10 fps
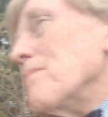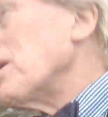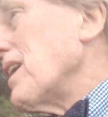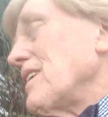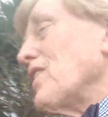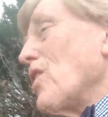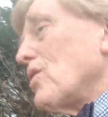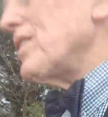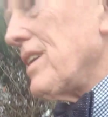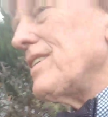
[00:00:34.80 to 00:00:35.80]
But, you
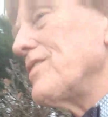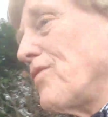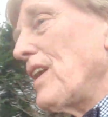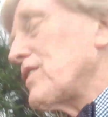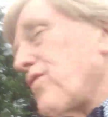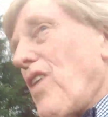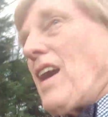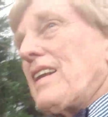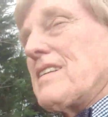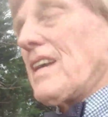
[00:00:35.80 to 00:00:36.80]
know, it's
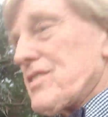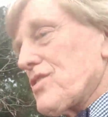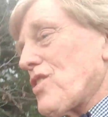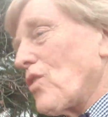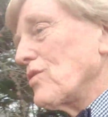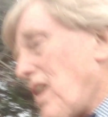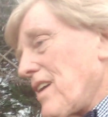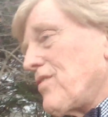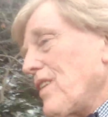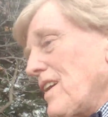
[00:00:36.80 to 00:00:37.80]
fine he takes his own
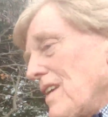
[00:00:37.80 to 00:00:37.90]
life